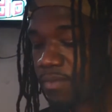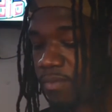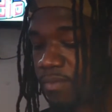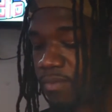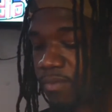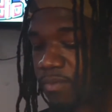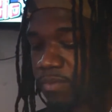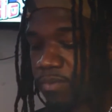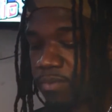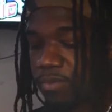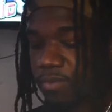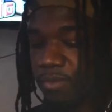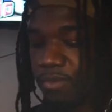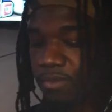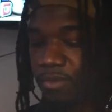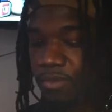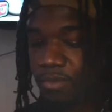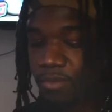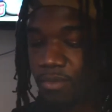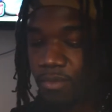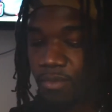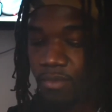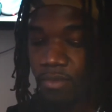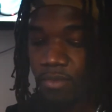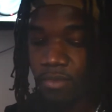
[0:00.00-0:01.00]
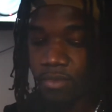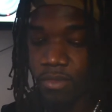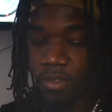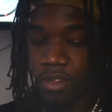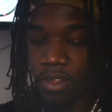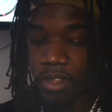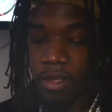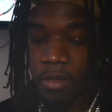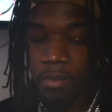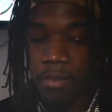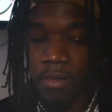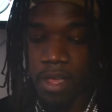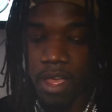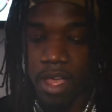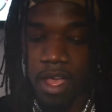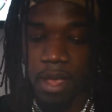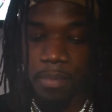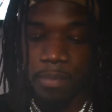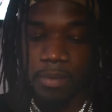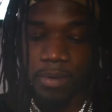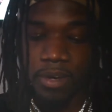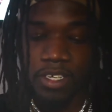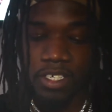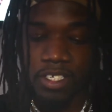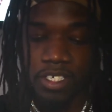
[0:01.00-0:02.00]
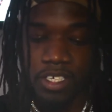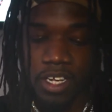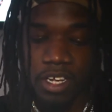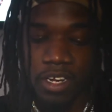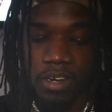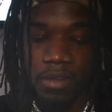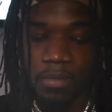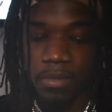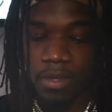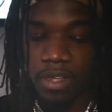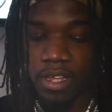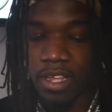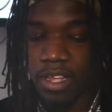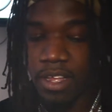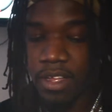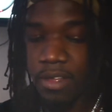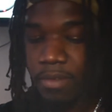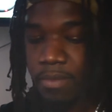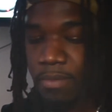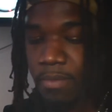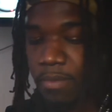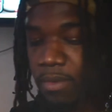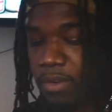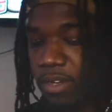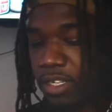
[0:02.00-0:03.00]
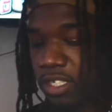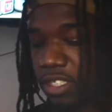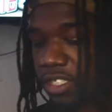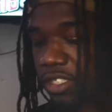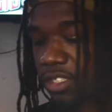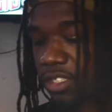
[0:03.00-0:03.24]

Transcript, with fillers: Glad to have you on the platform, man. man. Appreciate it, man. Appreciate you